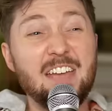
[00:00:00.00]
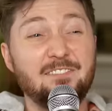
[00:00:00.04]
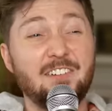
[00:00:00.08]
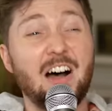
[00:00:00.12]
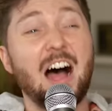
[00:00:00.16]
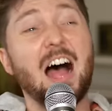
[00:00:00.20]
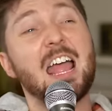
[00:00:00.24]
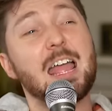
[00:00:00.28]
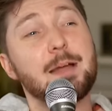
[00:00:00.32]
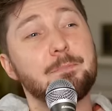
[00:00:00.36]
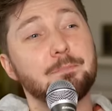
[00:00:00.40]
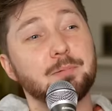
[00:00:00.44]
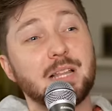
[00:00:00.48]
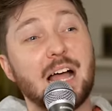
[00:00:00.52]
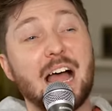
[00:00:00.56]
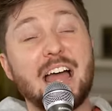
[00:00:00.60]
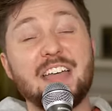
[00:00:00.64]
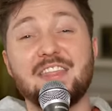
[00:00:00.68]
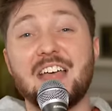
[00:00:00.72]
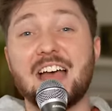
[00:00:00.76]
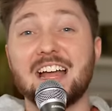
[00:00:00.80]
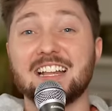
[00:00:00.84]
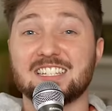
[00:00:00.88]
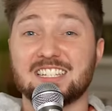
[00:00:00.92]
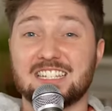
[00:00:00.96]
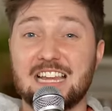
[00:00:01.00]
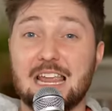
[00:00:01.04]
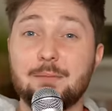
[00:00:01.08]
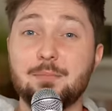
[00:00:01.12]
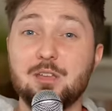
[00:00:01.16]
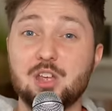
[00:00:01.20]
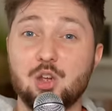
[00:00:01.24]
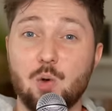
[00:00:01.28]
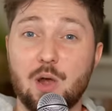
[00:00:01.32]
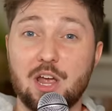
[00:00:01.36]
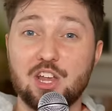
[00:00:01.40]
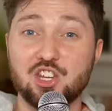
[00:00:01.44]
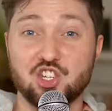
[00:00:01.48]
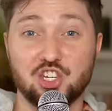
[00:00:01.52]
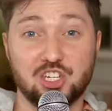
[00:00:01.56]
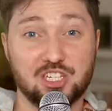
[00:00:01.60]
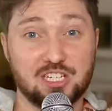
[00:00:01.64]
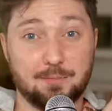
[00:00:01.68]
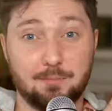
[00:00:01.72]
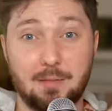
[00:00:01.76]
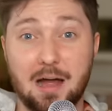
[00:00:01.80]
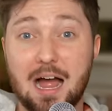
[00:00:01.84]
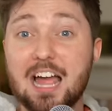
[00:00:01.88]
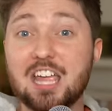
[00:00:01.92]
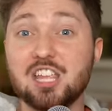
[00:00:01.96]
If I applied that same equation
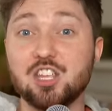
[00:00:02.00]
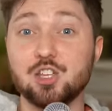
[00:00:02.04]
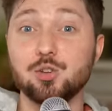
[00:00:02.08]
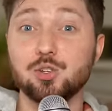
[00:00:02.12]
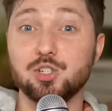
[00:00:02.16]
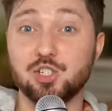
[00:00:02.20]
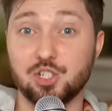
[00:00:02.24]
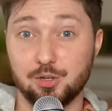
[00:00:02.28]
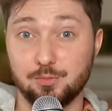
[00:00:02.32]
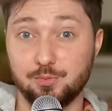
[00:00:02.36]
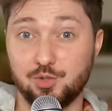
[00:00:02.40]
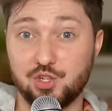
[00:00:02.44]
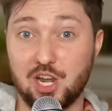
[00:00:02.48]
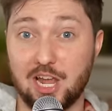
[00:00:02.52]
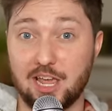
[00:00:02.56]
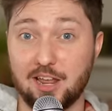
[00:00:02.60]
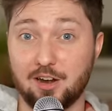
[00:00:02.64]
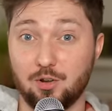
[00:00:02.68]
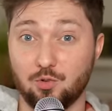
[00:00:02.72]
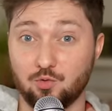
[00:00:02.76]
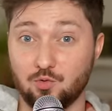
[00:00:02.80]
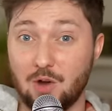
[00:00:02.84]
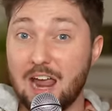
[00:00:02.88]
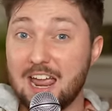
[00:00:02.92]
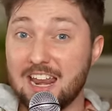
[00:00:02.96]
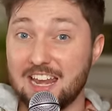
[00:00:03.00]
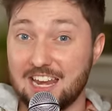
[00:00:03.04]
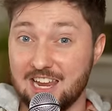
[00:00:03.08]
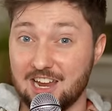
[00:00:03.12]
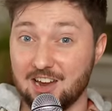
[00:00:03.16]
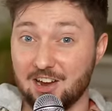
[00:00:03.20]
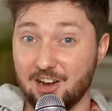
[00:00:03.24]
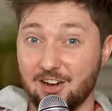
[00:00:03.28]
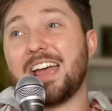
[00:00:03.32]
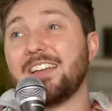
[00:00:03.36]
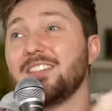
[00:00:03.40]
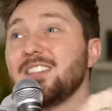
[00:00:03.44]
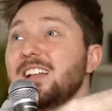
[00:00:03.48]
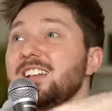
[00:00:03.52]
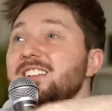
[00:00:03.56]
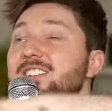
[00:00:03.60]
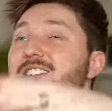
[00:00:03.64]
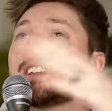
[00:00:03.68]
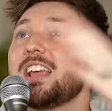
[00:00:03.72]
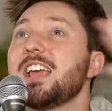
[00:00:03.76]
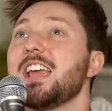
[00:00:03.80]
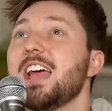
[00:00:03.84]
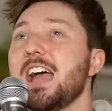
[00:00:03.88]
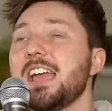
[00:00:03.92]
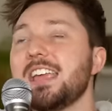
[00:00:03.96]
to my YouTube channel right here, and let's
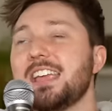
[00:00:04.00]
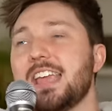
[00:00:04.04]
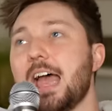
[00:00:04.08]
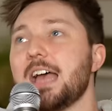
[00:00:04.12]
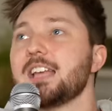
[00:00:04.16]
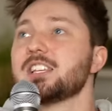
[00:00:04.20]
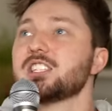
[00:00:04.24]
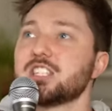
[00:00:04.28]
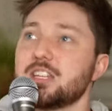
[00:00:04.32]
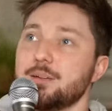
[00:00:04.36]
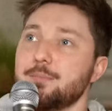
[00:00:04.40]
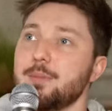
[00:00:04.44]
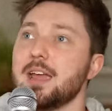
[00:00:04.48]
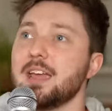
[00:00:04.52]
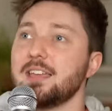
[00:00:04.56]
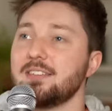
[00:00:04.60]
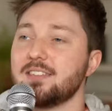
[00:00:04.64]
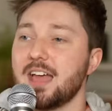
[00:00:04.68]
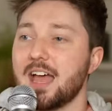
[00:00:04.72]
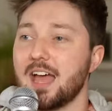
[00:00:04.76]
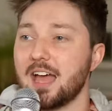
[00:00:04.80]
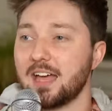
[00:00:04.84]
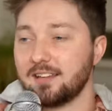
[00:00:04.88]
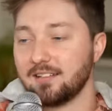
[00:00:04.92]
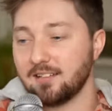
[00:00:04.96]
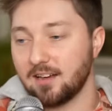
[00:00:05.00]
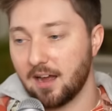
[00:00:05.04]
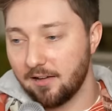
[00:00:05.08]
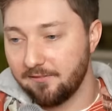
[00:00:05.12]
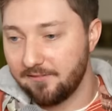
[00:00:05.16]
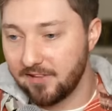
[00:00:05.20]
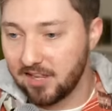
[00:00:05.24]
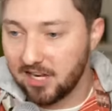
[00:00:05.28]
say I guesstimate that a